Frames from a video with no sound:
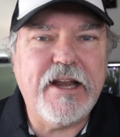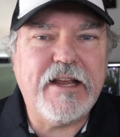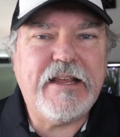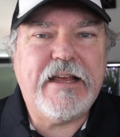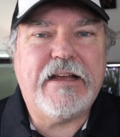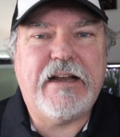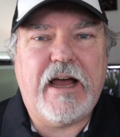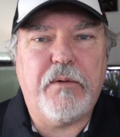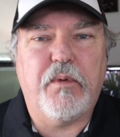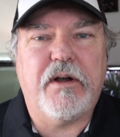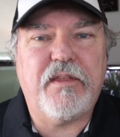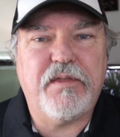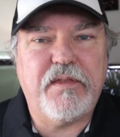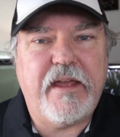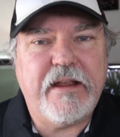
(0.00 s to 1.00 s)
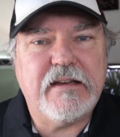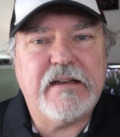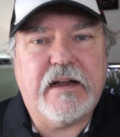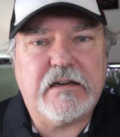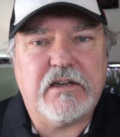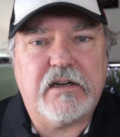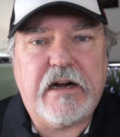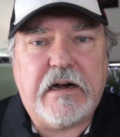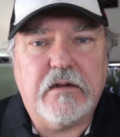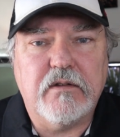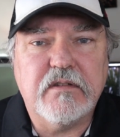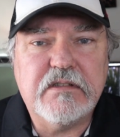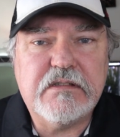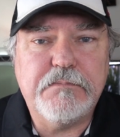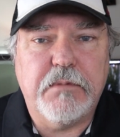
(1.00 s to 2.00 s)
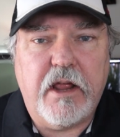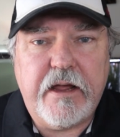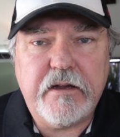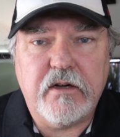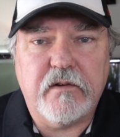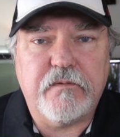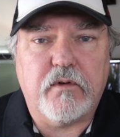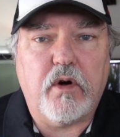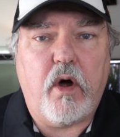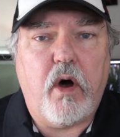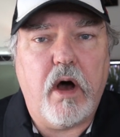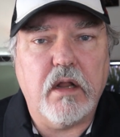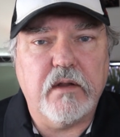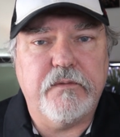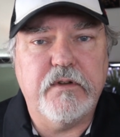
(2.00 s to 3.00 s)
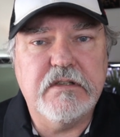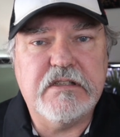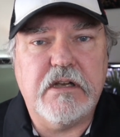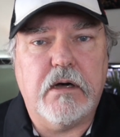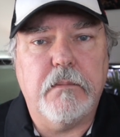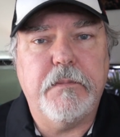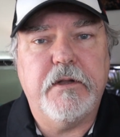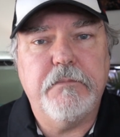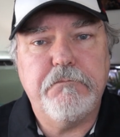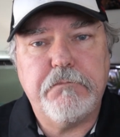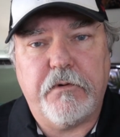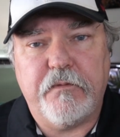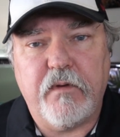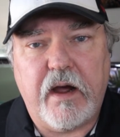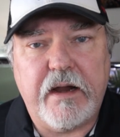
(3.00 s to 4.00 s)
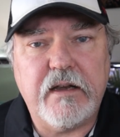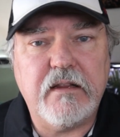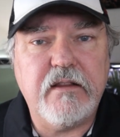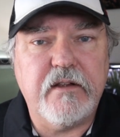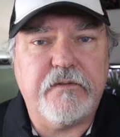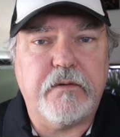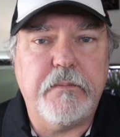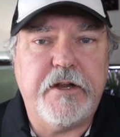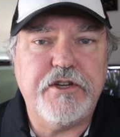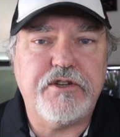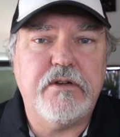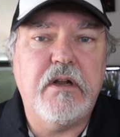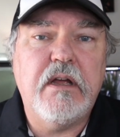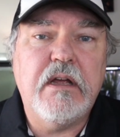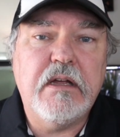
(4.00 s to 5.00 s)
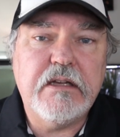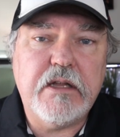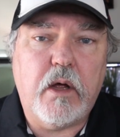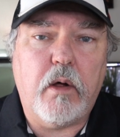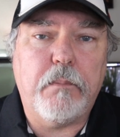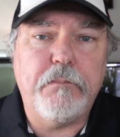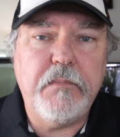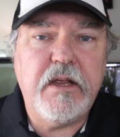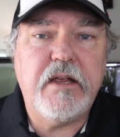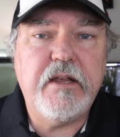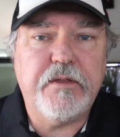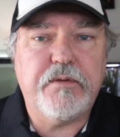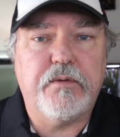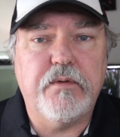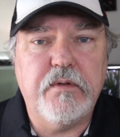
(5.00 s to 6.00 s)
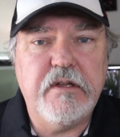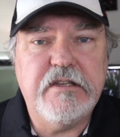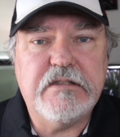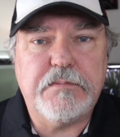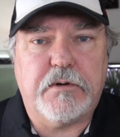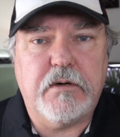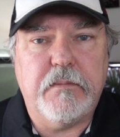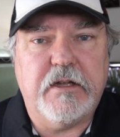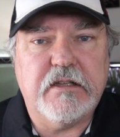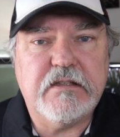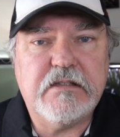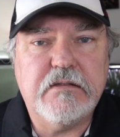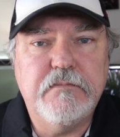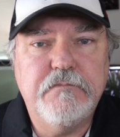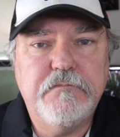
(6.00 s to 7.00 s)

And again, I want to thank Doctor Carlos Blanco for all of his help in providing the information to help me get through these permits.